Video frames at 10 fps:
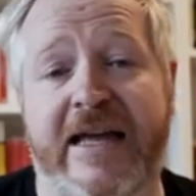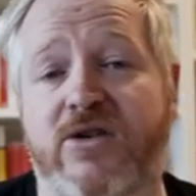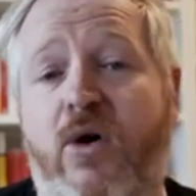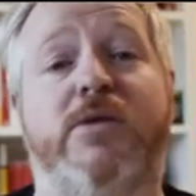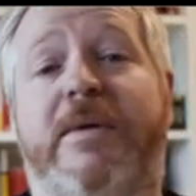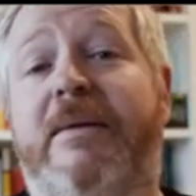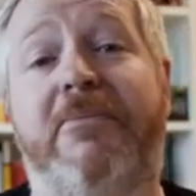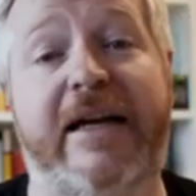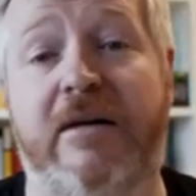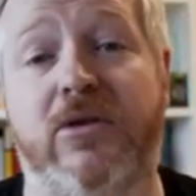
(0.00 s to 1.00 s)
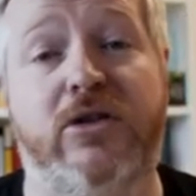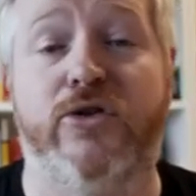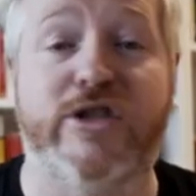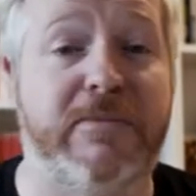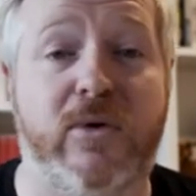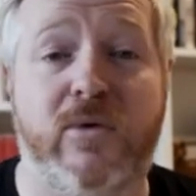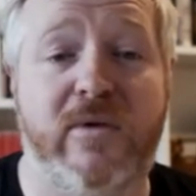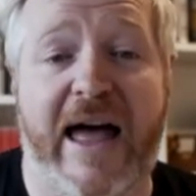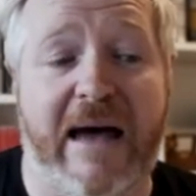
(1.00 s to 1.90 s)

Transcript: it's always been applicable and usable